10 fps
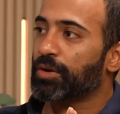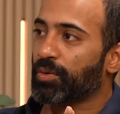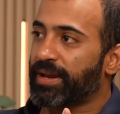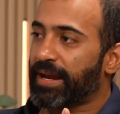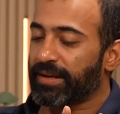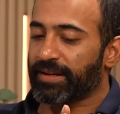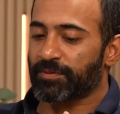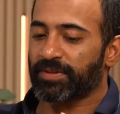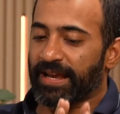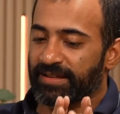to get in
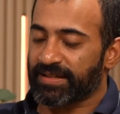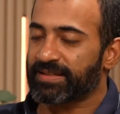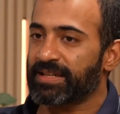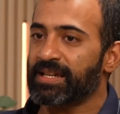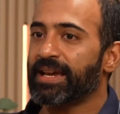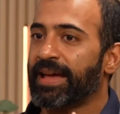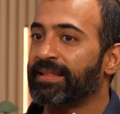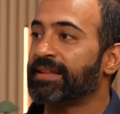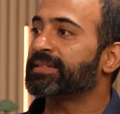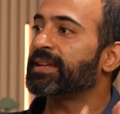touch with XDC and
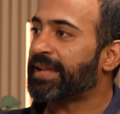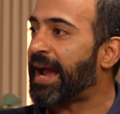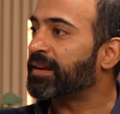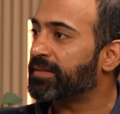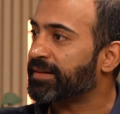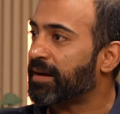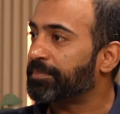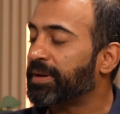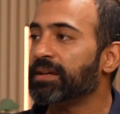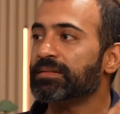let's say 9 other
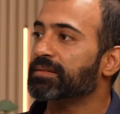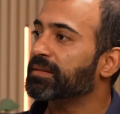companies,